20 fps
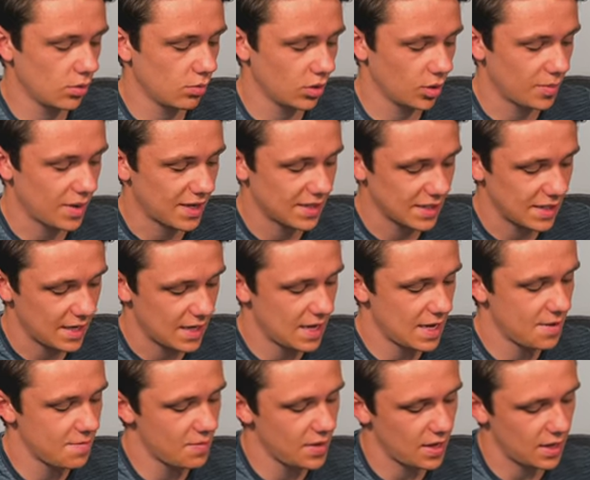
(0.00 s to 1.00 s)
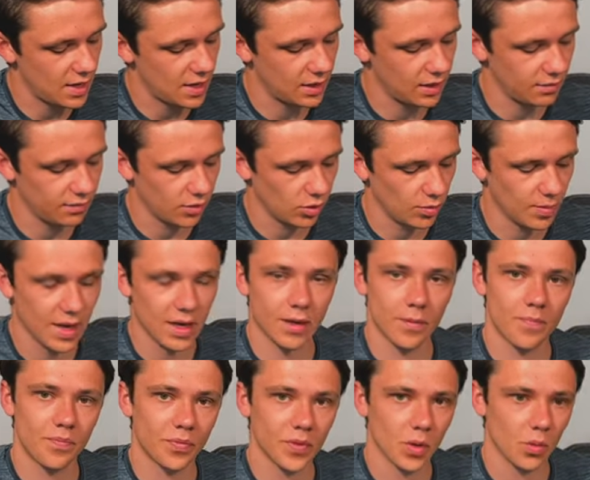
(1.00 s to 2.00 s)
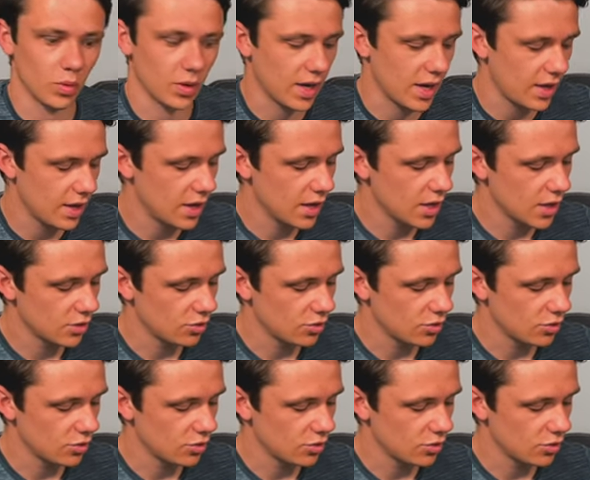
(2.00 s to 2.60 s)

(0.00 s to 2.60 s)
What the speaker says: We want to pass it in behind the fullback, okay?